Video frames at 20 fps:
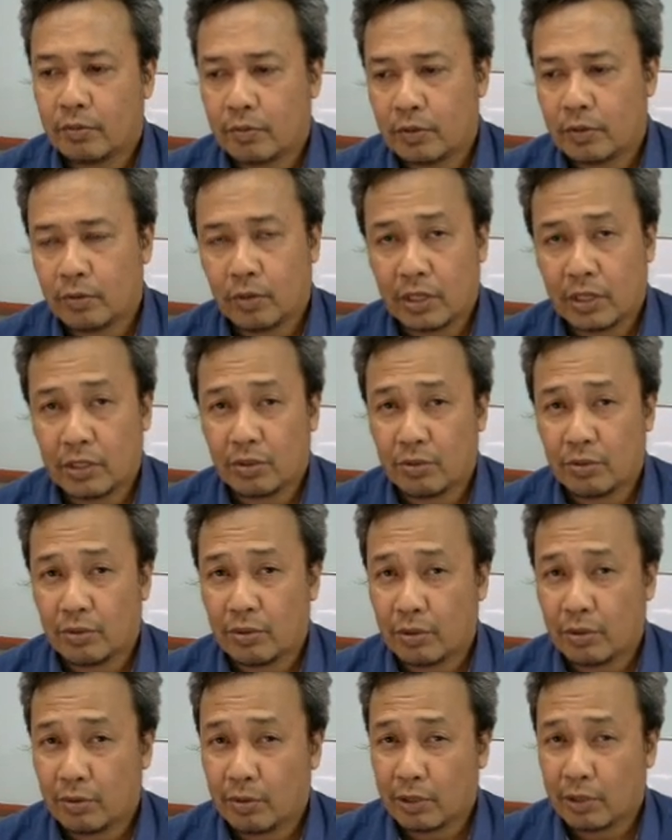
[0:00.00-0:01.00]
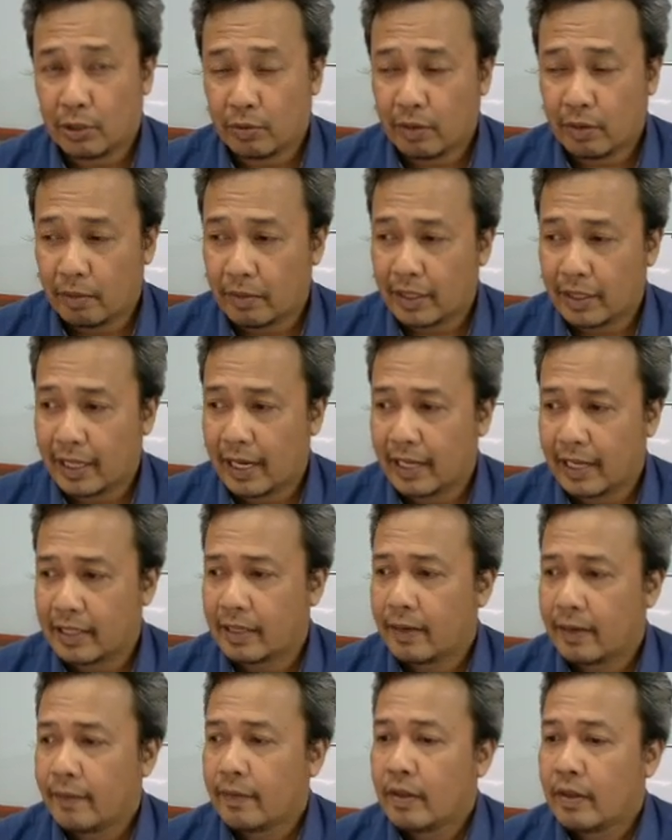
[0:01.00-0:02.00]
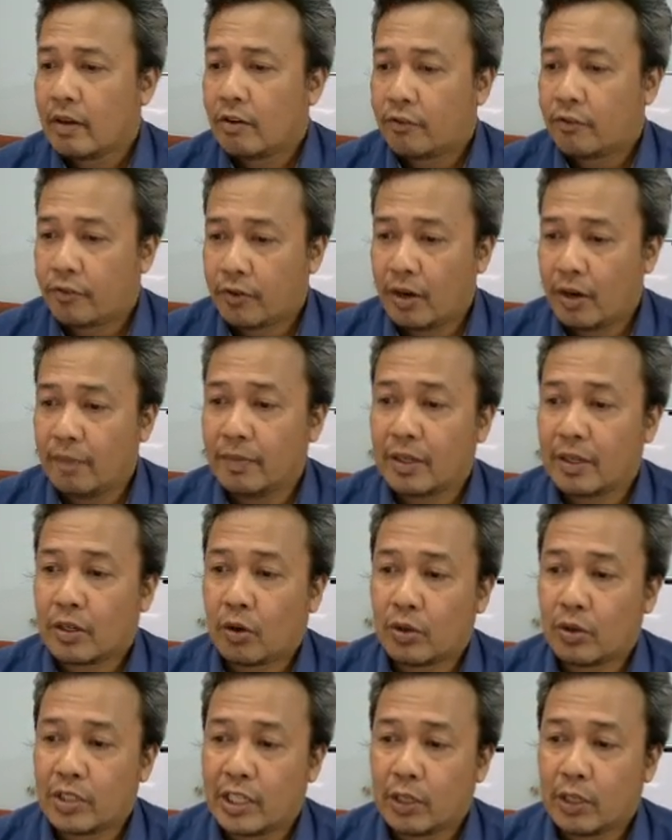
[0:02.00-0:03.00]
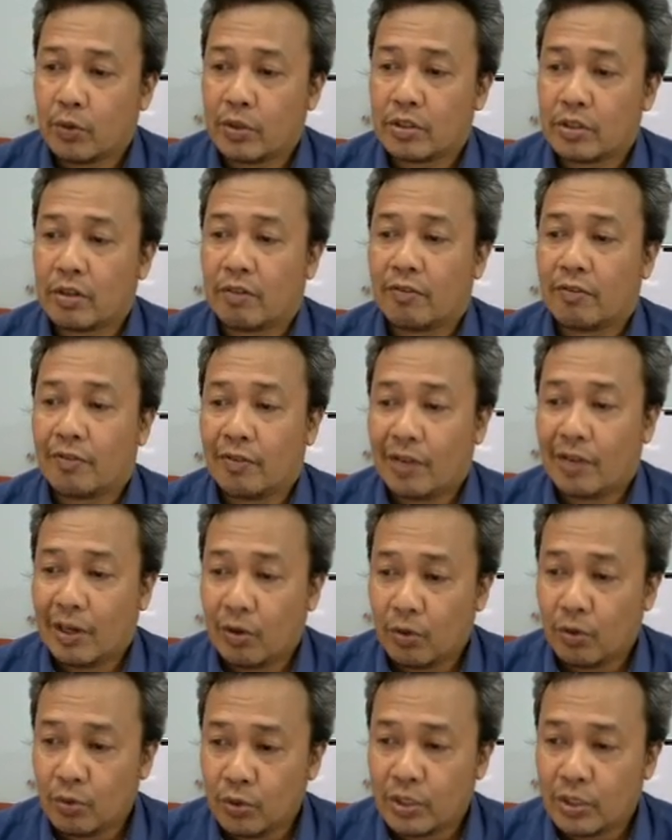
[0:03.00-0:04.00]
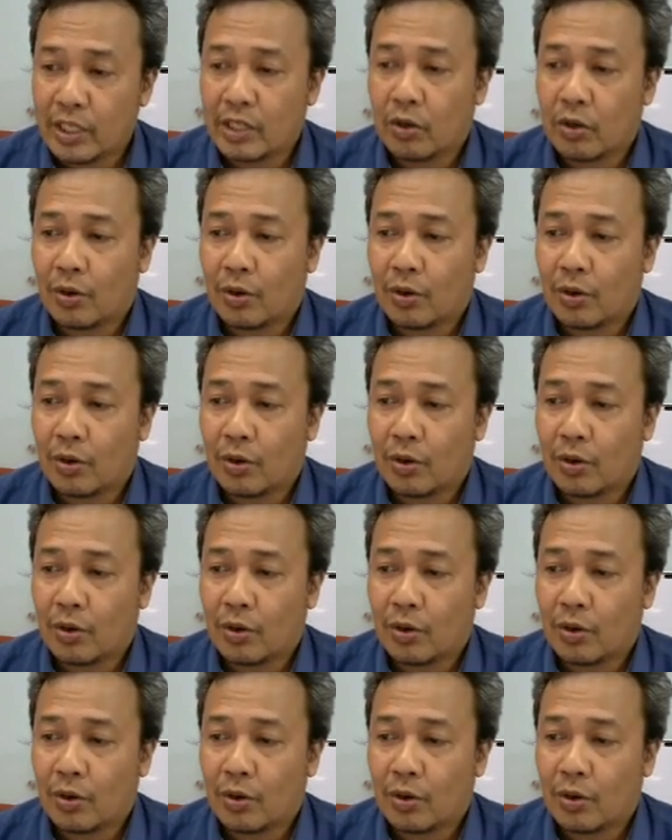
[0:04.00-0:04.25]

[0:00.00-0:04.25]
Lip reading: You want to remember that, from the consequence of losing